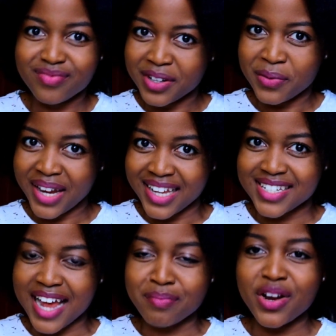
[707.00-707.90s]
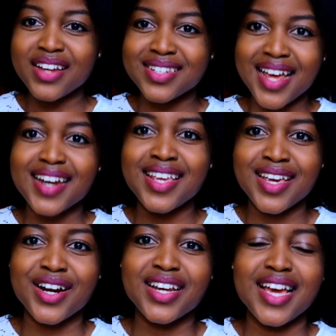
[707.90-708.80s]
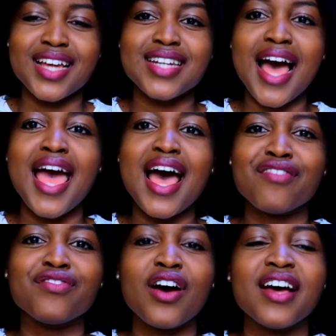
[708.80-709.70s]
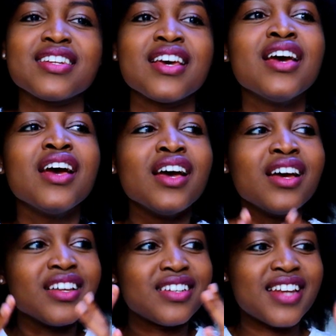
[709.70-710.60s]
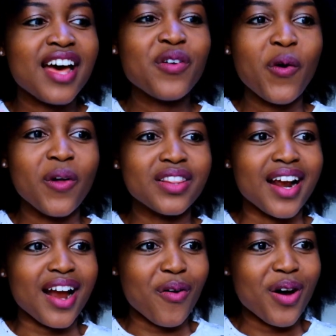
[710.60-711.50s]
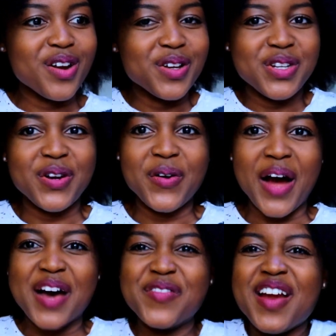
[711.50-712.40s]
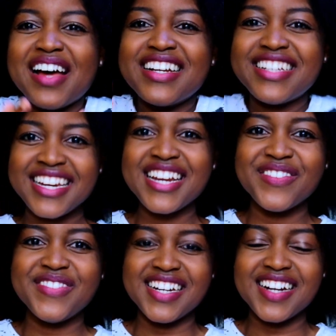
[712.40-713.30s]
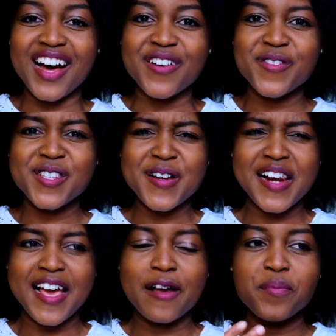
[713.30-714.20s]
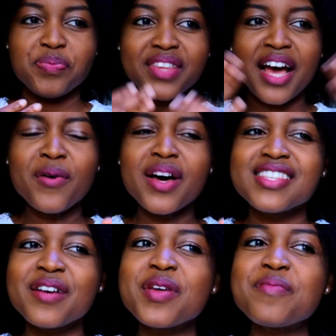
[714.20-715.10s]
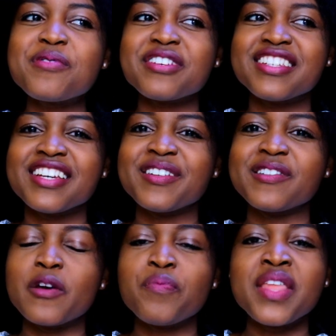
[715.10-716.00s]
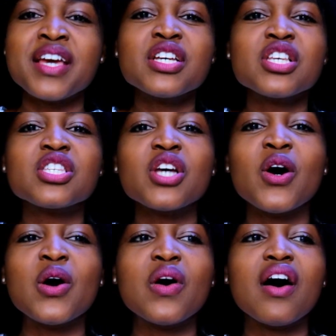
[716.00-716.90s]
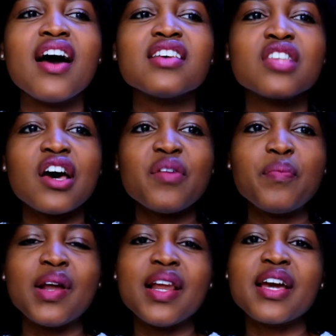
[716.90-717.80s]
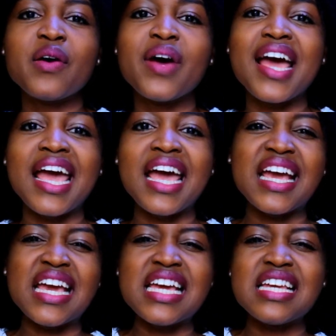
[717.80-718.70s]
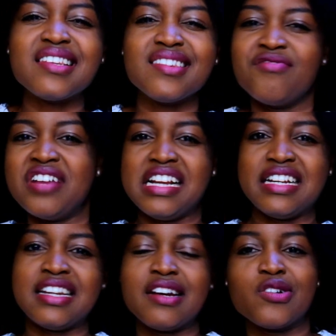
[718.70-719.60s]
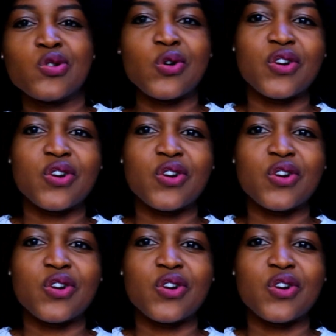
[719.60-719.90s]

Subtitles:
wait, I'm not done here yet. I have not done all that I want to do. I have not achieved enough. So like, I want something more chilled. So I started pulling away. He really didn't sort